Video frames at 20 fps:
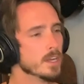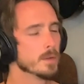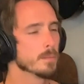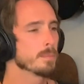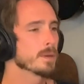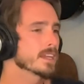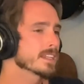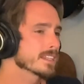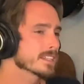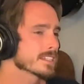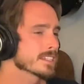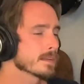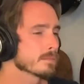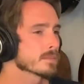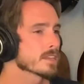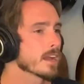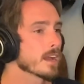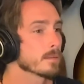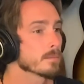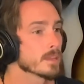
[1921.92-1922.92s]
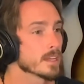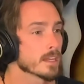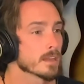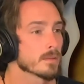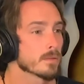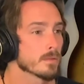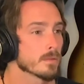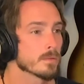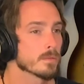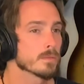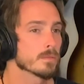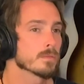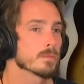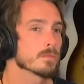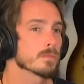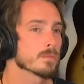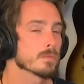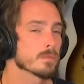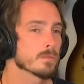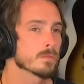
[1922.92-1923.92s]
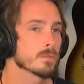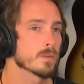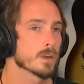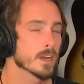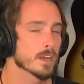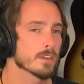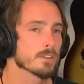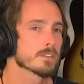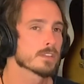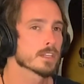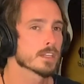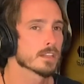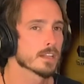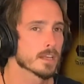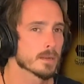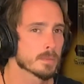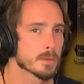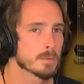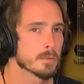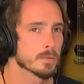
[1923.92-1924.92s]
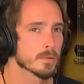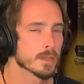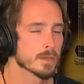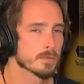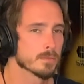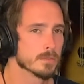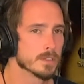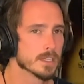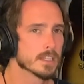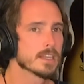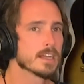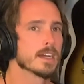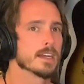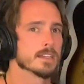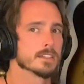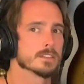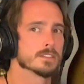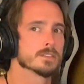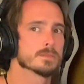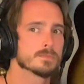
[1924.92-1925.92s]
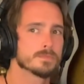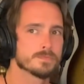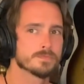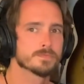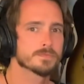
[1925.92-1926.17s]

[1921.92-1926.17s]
but at the same time, like what I don't think a lot of people like realize